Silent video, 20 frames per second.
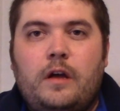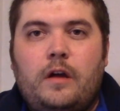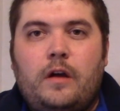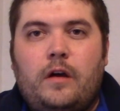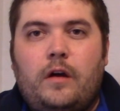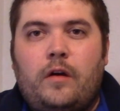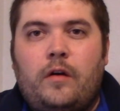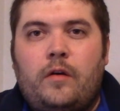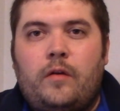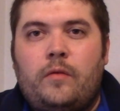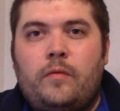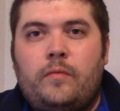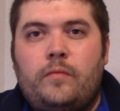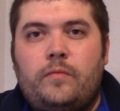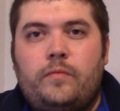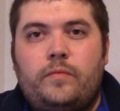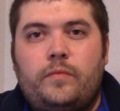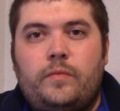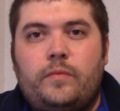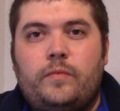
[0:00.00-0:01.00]

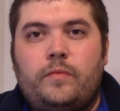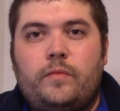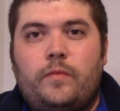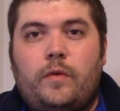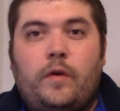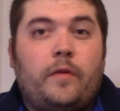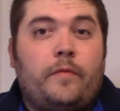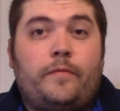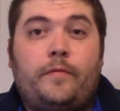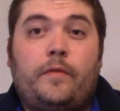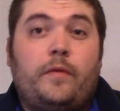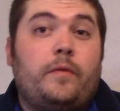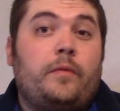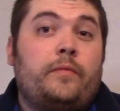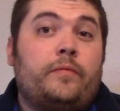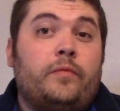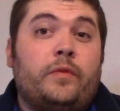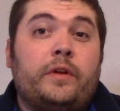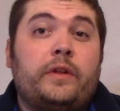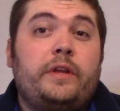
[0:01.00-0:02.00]
of
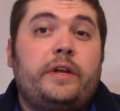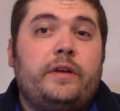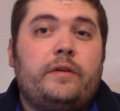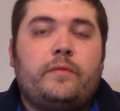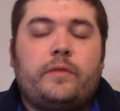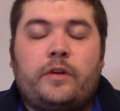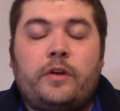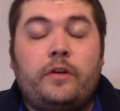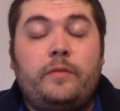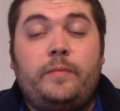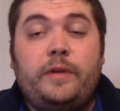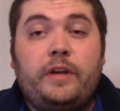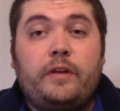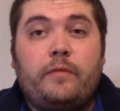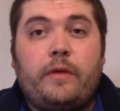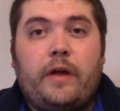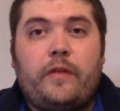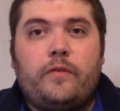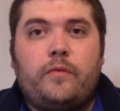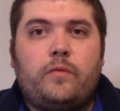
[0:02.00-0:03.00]
really could be
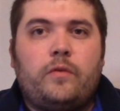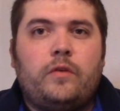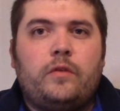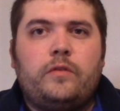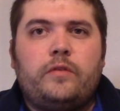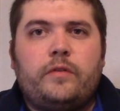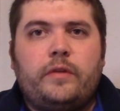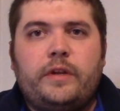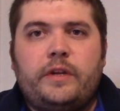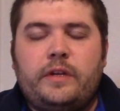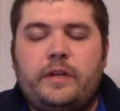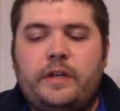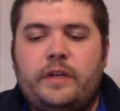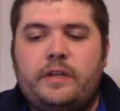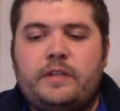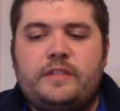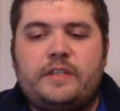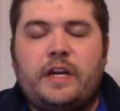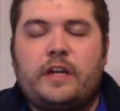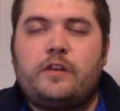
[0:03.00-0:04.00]
around the world or in
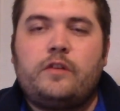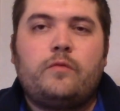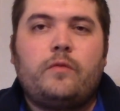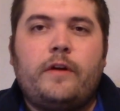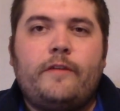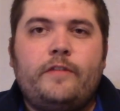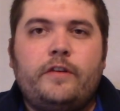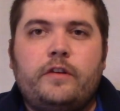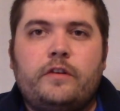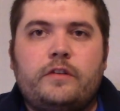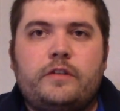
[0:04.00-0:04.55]
a sector, wherever you're